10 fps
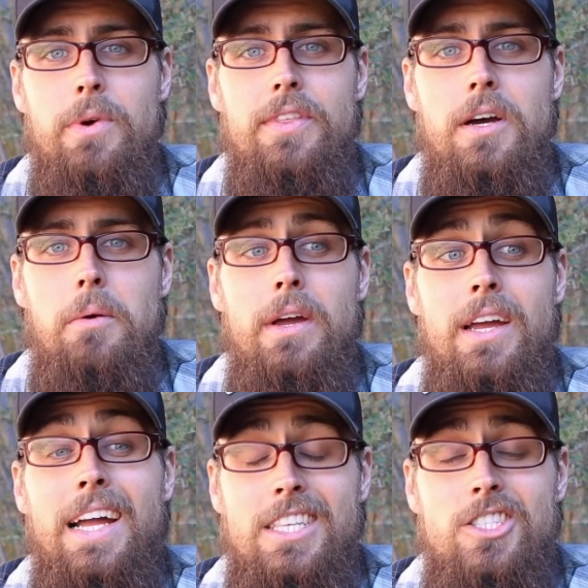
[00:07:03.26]
with them,
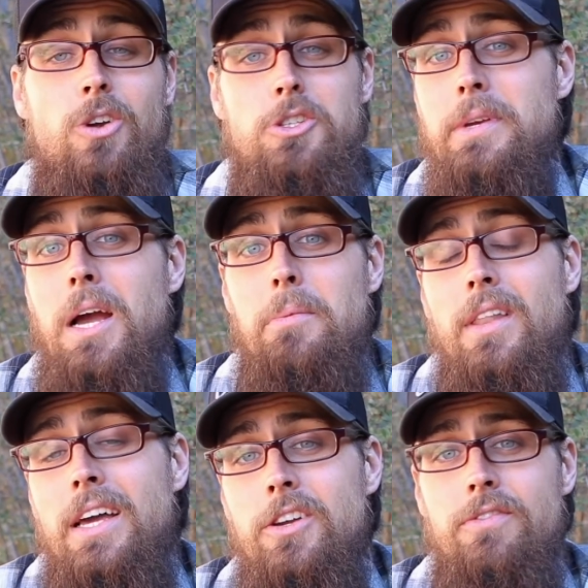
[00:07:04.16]
it starts becoming
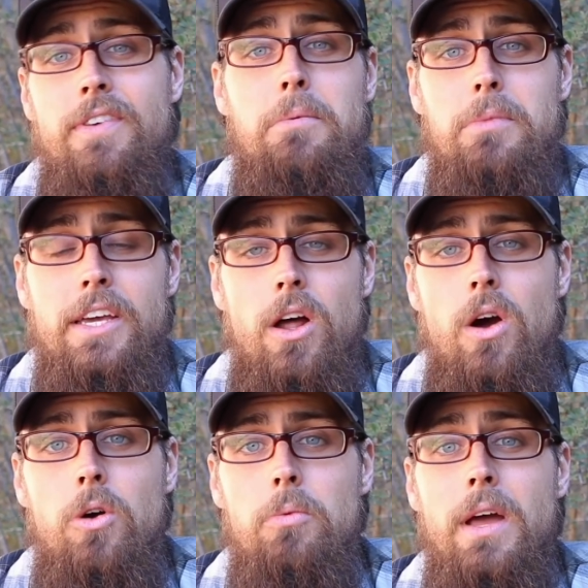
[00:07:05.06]
like your family at
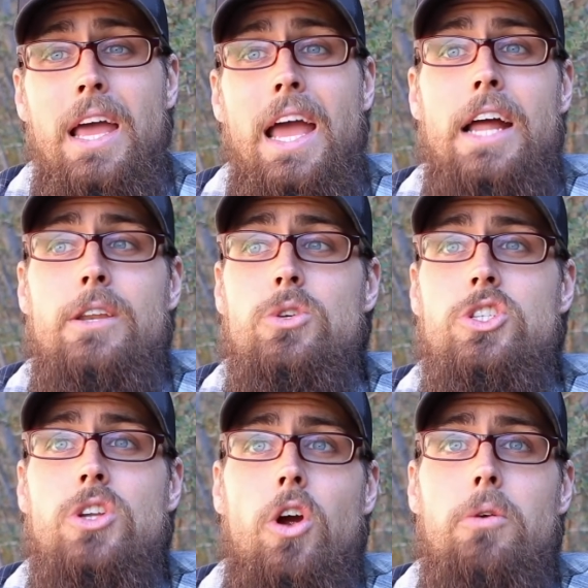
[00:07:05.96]
home, and you
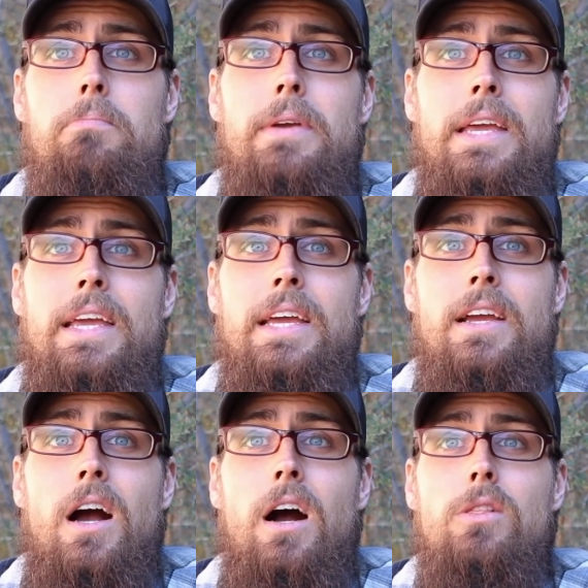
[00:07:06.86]
start
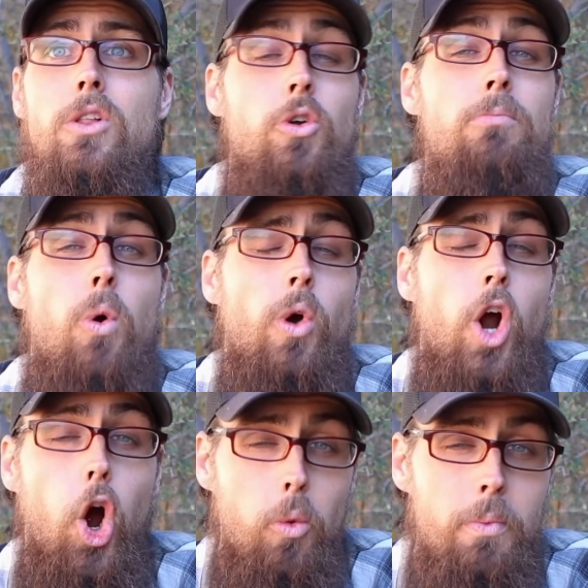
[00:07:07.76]
being a little more
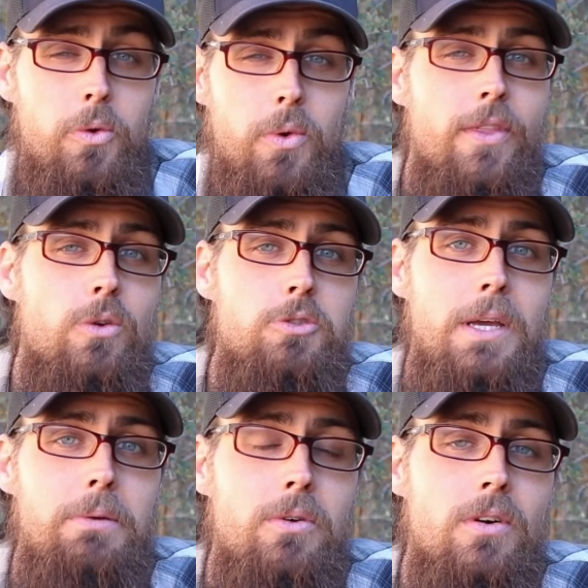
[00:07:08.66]
open with those
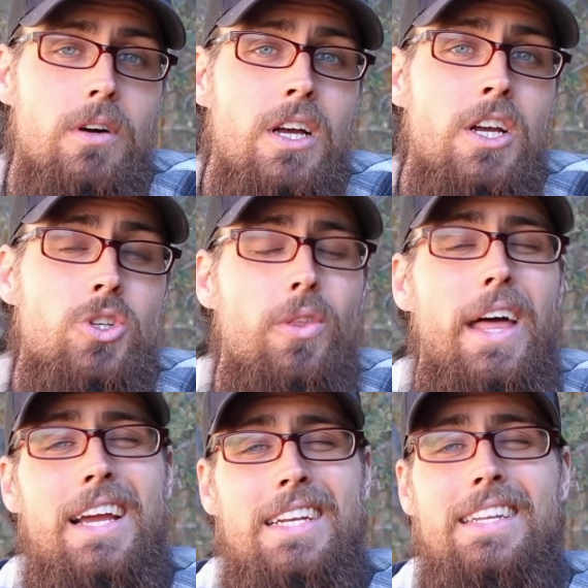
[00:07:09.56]
people, so
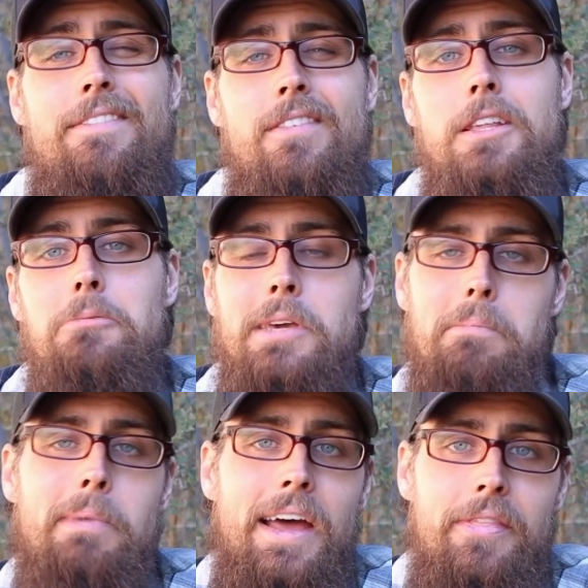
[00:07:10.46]
that can definitely be a
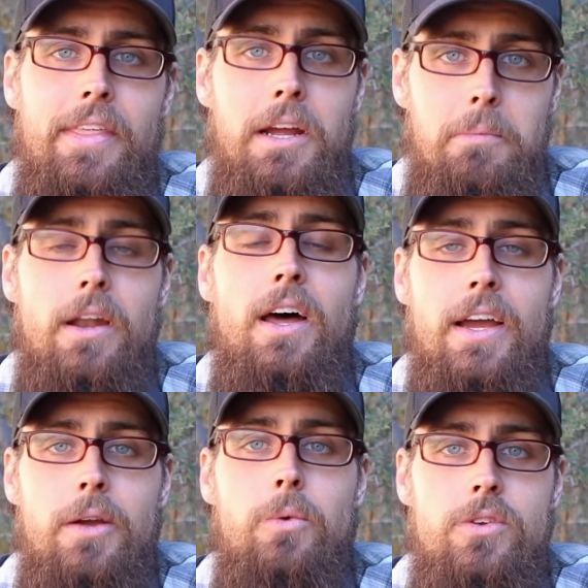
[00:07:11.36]
bad thing about
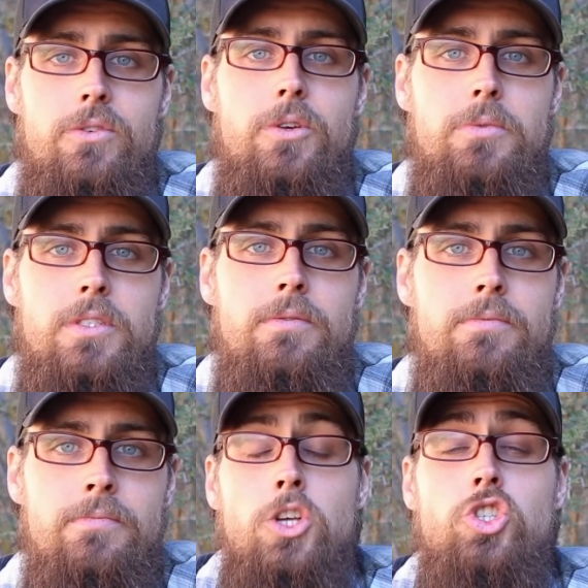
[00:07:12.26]
hiking with groups.
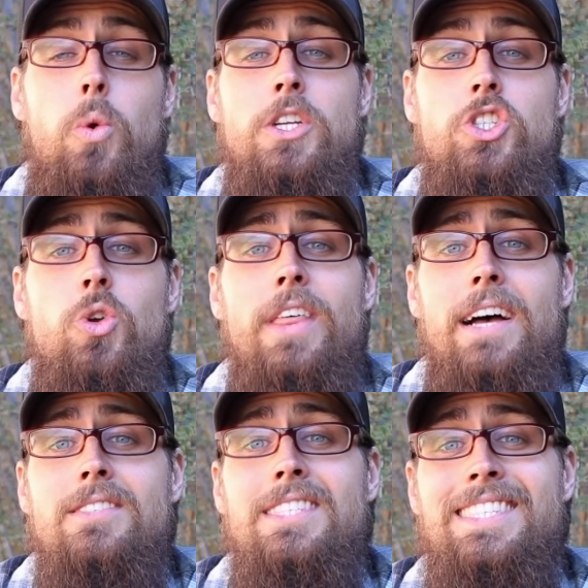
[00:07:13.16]
So in
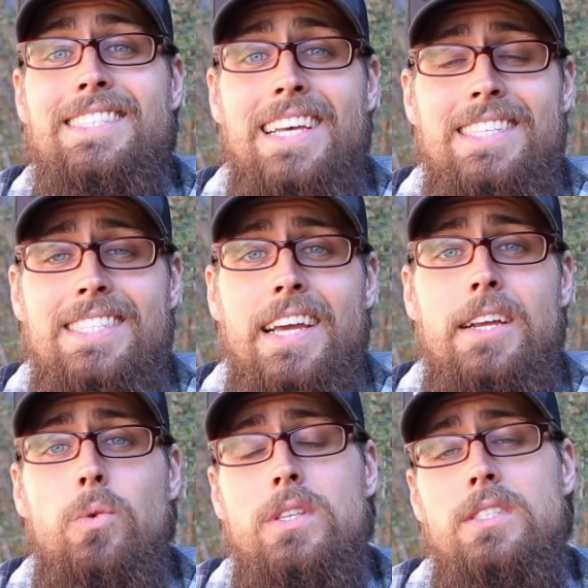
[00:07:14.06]

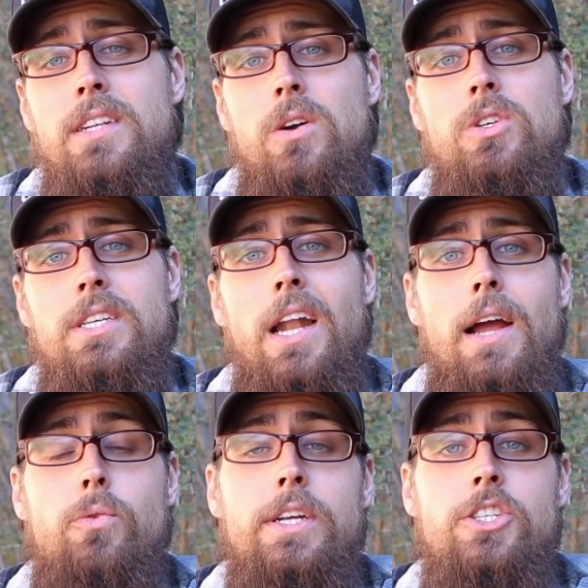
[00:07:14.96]
2016, when Snuggles and I
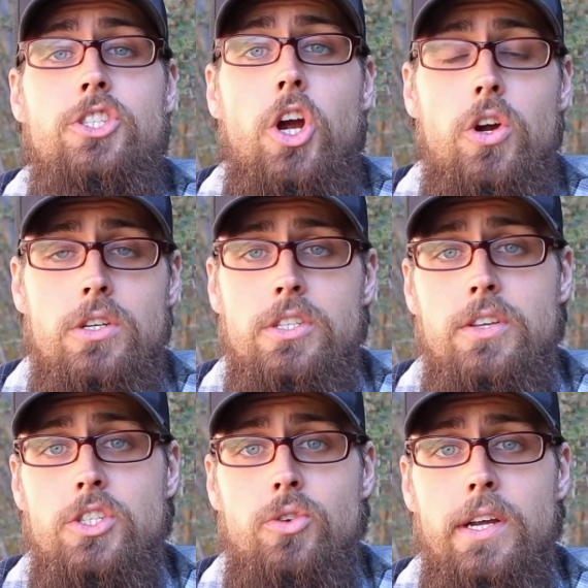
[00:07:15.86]
returned to
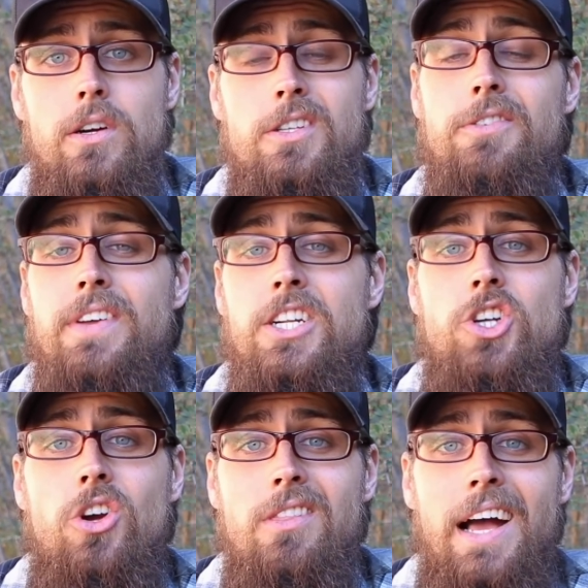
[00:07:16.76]
the trail to finish
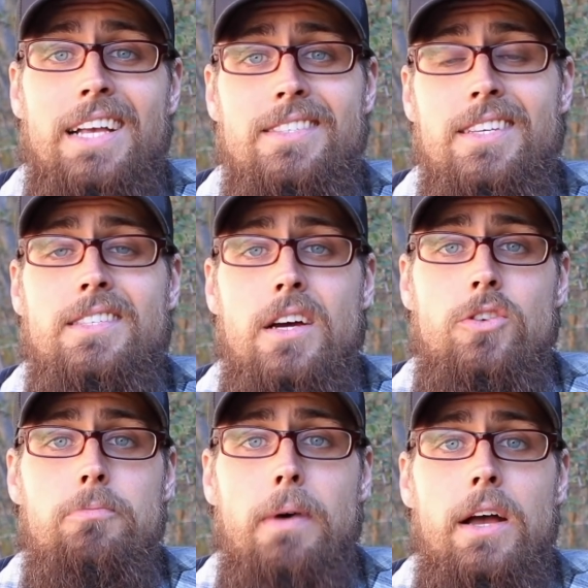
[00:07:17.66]
our last
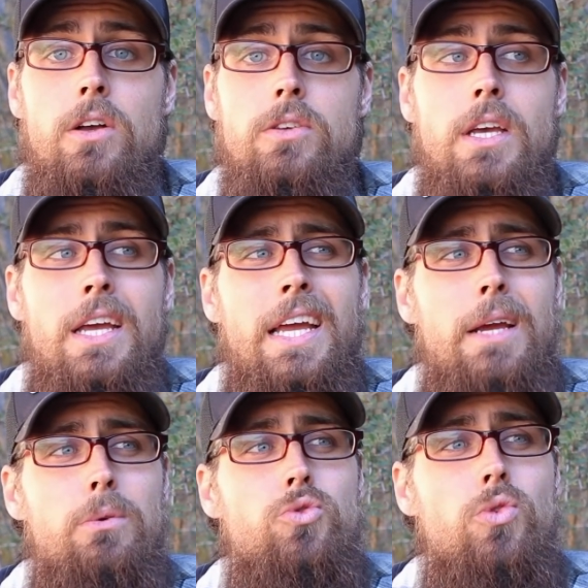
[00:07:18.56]
600 miles,
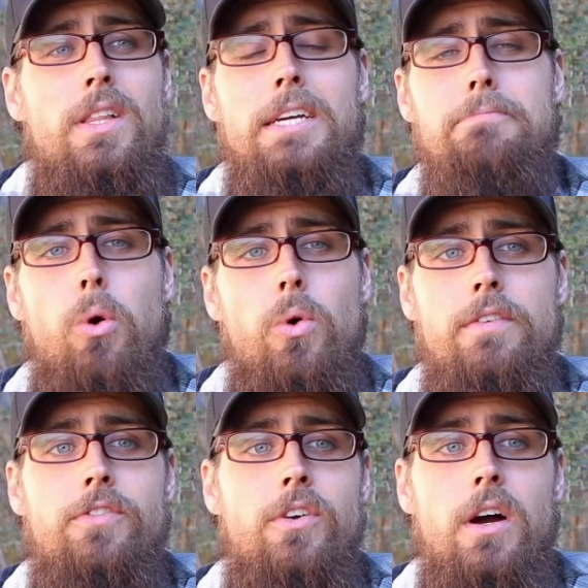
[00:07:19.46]
it was really
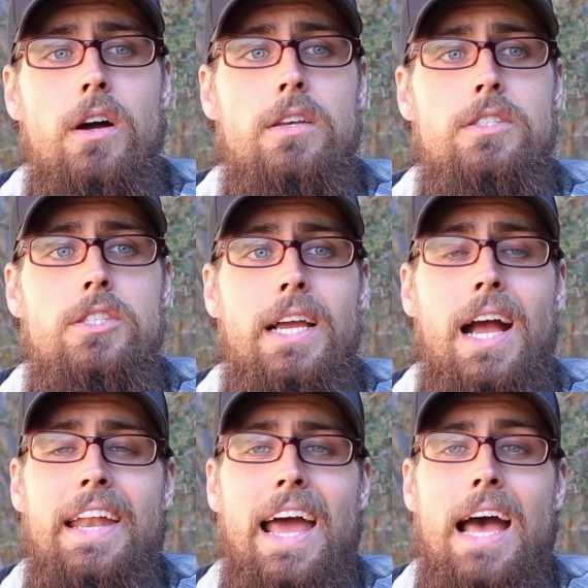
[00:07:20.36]
important for us to
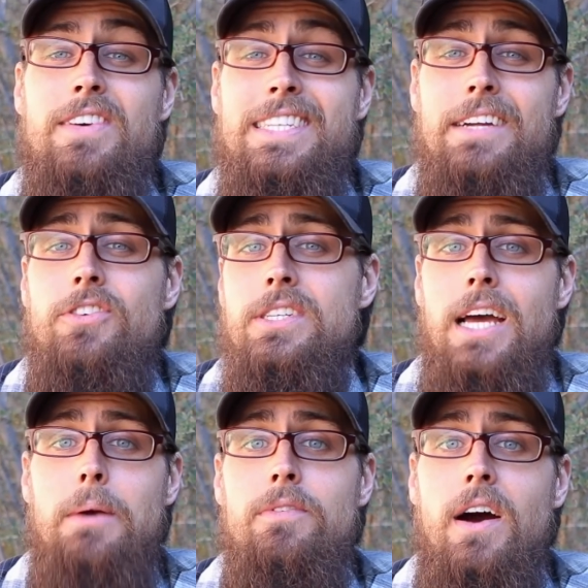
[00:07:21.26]
kind of have a different
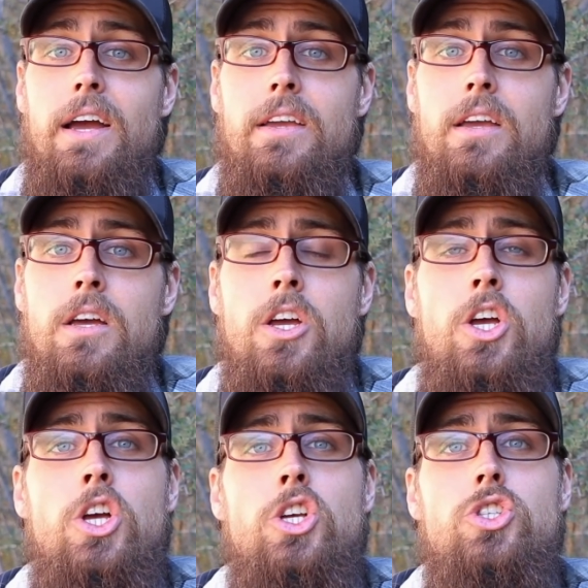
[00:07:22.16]
type of hike.
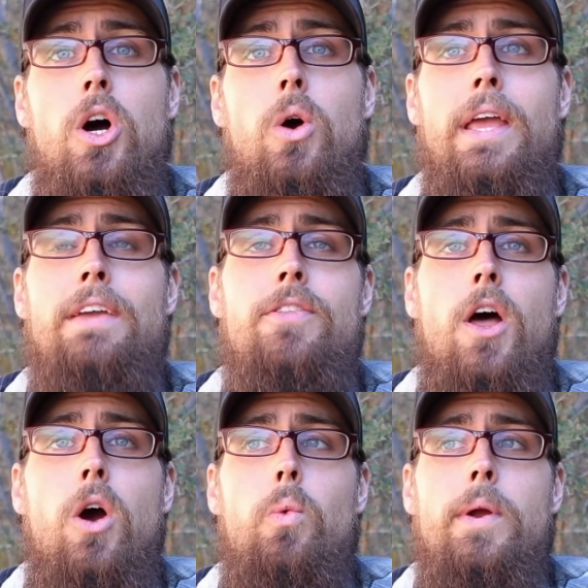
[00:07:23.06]
So even
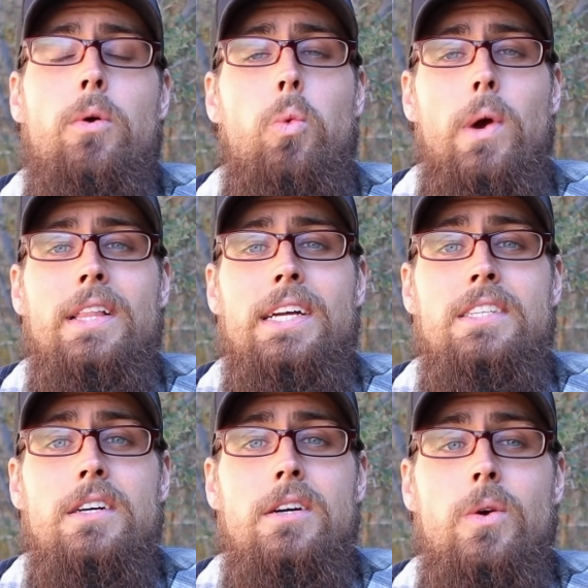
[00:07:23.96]
though we were willing
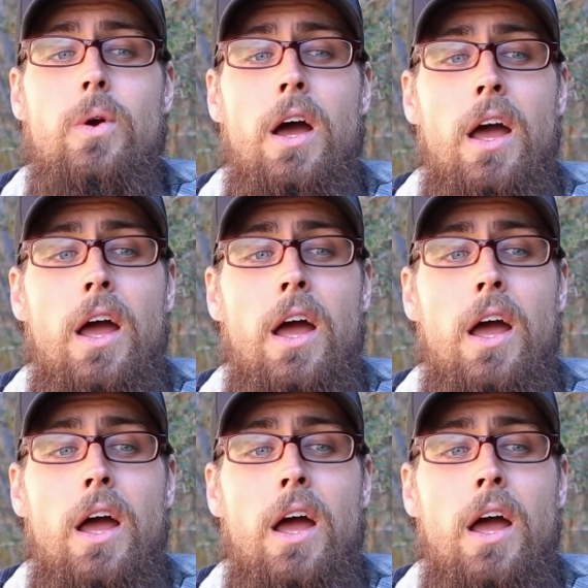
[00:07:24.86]
to